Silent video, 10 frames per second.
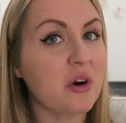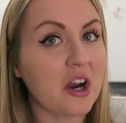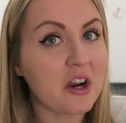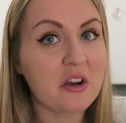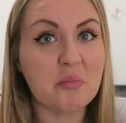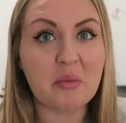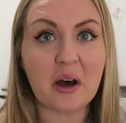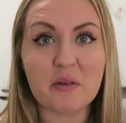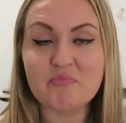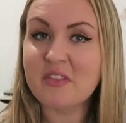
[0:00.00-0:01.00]
work,
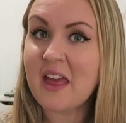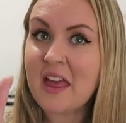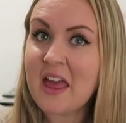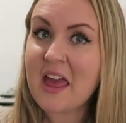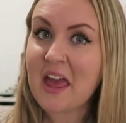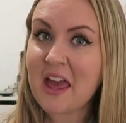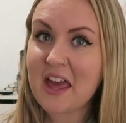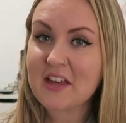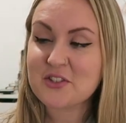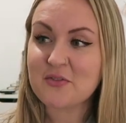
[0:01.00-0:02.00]
but
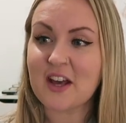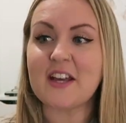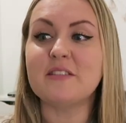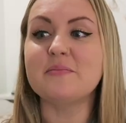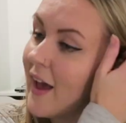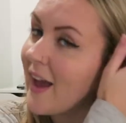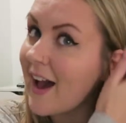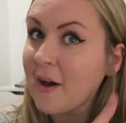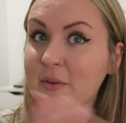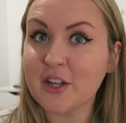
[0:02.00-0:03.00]
it's fine. I
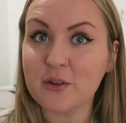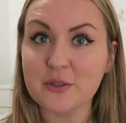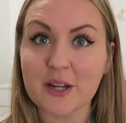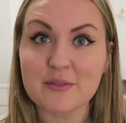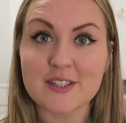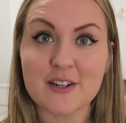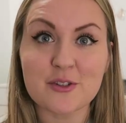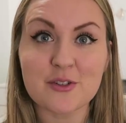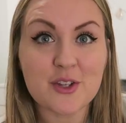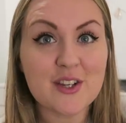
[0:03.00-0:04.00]
am gonna go
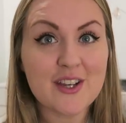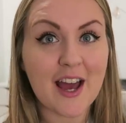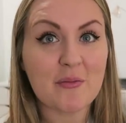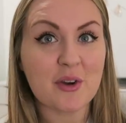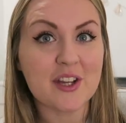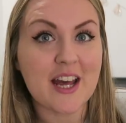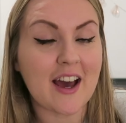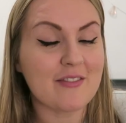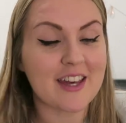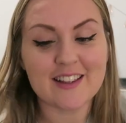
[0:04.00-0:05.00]
downstairs soon and we're gonna
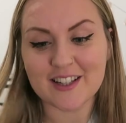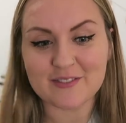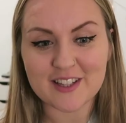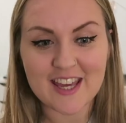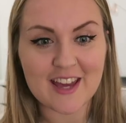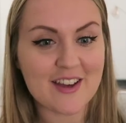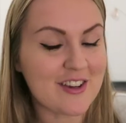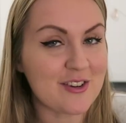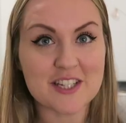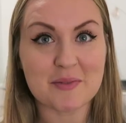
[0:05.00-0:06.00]
have a lovely
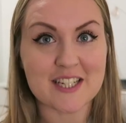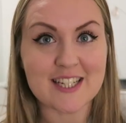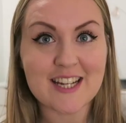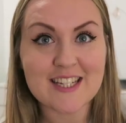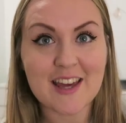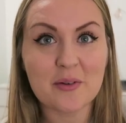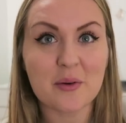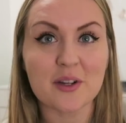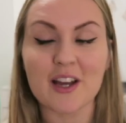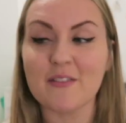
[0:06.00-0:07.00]
Christmassy night together.
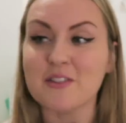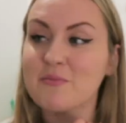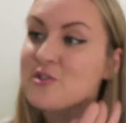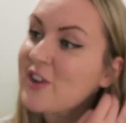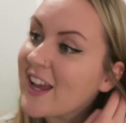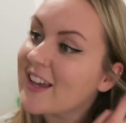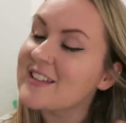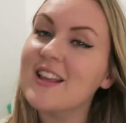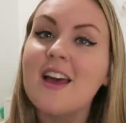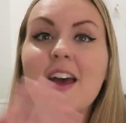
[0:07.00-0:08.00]
We're gonna have some
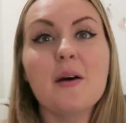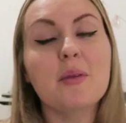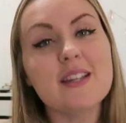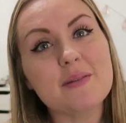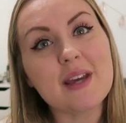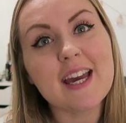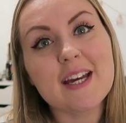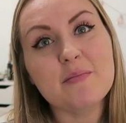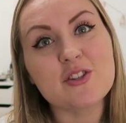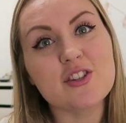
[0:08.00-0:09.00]
drinks, play some
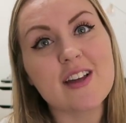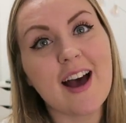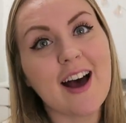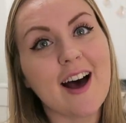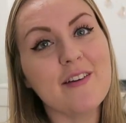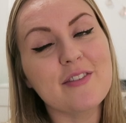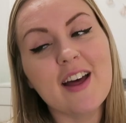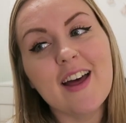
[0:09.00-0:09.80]
games, just have